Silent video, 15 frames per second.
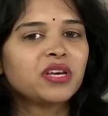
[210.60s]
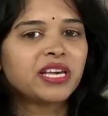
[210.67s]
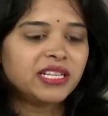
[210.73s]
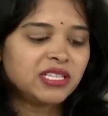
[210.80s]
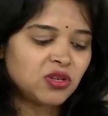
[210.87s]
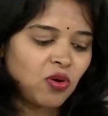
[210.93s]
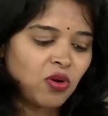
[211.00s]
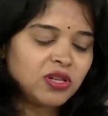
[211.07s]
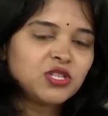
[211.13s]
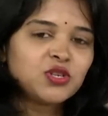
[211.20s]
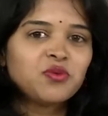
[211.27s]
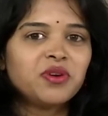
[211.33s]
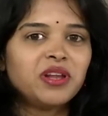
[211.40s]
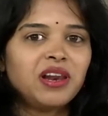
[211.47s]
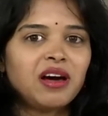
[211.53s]
Kids
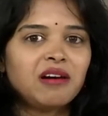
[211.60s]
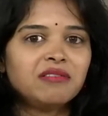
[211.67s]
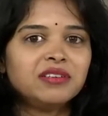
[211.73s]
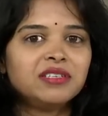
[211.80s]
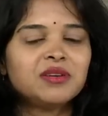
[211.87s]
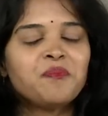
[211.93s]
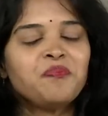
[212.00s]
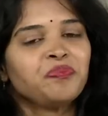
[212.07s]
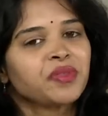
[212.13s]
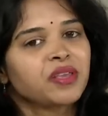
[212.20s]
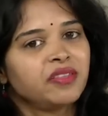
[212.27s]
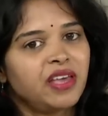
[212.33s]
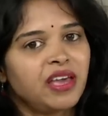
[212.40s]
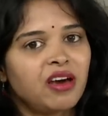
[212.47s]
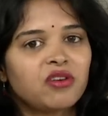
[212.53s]
also will love it.
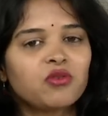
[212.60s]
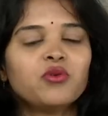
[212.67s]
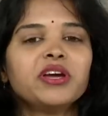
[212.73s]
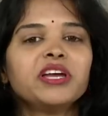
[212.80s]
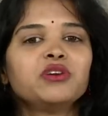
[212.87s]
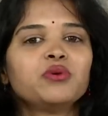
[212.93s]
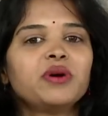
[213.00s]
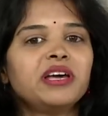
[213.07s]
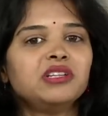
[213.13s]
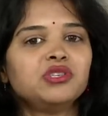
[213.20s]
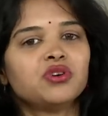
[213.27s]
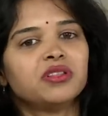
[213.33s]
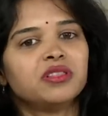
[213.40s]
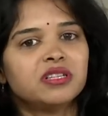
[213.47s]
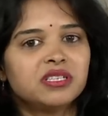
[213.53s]
They are going to
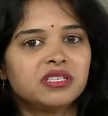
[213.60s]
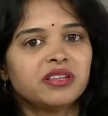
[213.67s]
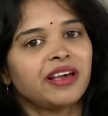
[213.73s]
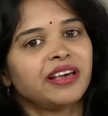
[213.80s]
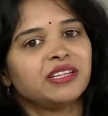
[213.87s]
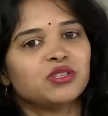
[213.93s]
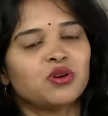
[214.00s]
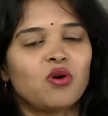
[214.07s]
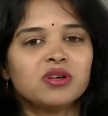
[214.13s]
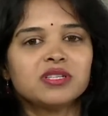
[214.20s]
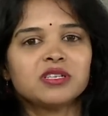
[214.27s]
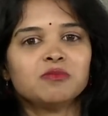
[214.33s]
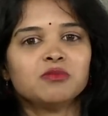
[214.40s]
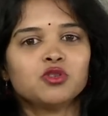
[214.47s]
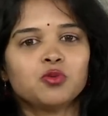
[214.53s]
enjoy this nice
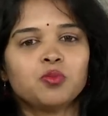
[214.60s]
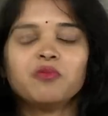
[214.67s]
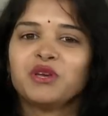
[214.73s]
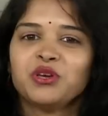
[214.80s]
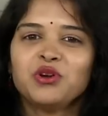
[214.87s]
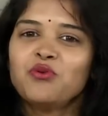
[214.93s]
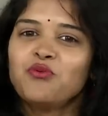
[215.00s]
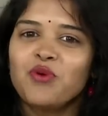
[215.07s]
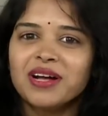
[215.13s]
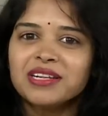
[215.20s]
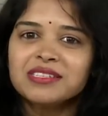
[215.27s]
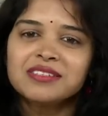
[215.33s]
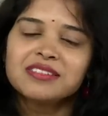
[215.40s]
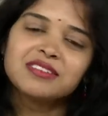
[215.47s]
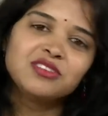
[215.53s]
awesome soup.
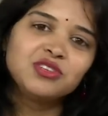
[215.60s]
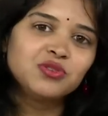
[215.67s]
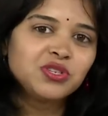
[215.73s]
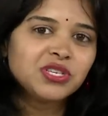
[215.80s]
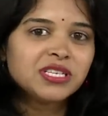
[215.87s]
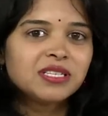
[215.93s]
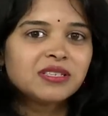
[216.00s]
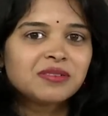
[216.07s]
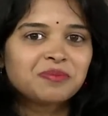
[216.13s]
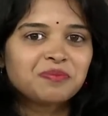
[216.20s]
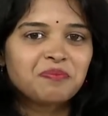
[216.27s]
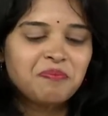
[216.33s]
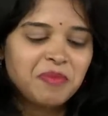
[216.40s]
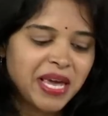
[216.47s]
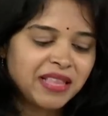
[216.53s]
Once you just
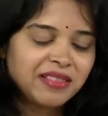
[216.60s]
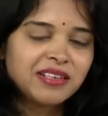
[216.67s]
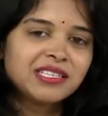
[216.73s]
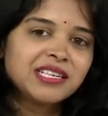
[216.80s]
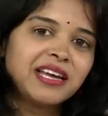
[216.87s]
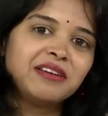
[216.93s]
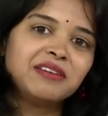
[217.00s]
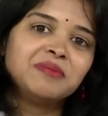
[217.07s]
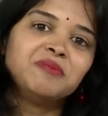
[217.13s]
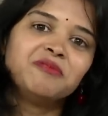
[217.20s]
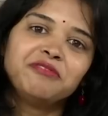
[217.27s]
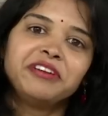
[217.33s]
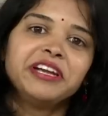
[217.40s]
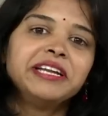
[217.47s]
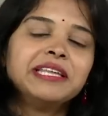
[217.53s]
make this and
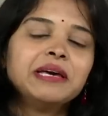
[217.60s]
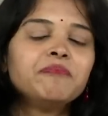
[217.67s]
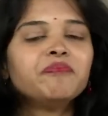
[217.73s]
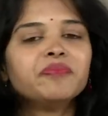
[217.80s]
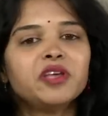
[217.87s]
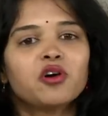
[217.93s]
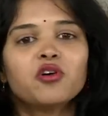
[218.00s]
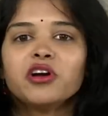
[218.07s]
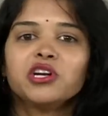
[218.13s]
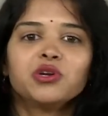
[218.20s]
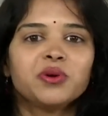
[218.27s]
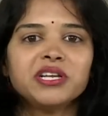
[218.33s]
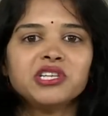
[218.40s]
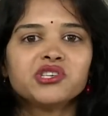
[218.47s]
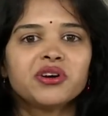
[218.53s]
feed them, they are going
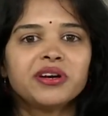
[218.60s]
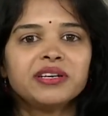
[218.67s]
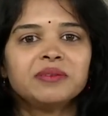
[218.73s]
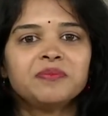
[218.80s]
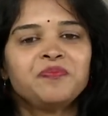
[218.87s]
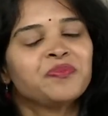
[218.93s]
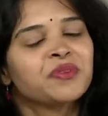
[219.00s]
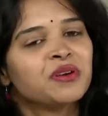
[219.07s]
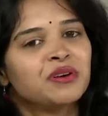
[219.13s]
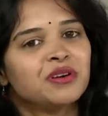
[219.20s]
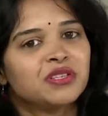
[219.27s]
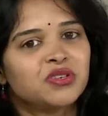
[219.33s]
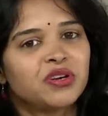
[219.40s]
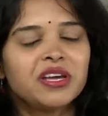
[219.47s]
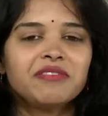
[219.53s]
to enjoy it.
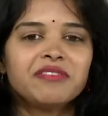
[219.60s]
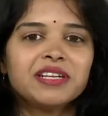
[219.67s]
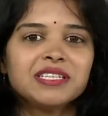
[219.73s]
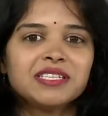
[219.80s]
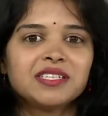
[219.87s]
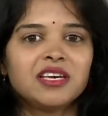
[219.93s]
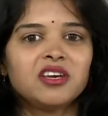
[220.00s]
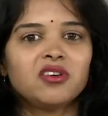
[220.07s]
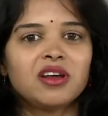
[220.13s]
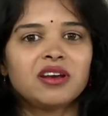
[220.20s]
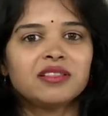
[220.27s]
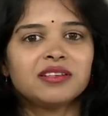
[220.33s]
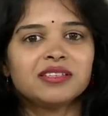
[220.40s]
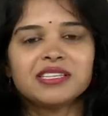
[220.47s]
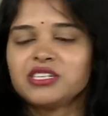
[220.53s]
So dear friends, see you in
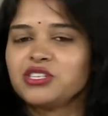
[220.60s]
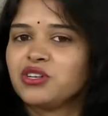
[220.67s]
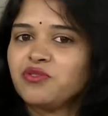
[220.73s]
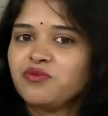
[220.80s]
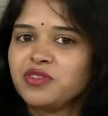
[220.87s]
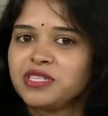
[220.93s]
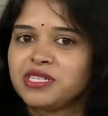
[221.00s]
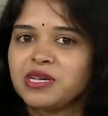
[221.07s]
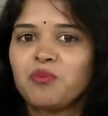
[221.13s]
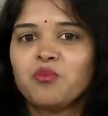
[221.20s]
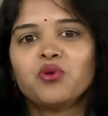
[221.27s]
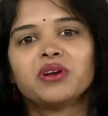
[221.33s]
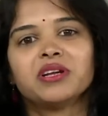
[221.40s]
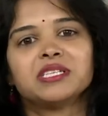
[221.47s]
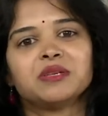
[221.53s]
another session with some
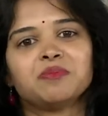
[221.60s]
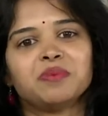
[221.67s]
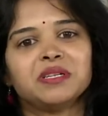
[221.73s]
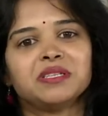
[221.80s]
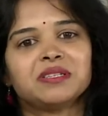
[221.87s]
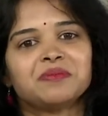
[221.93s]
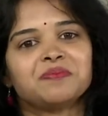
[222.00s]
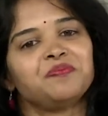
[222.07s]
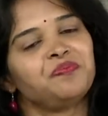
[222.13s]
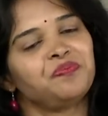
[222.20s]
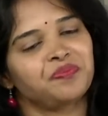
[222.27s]
more recipes.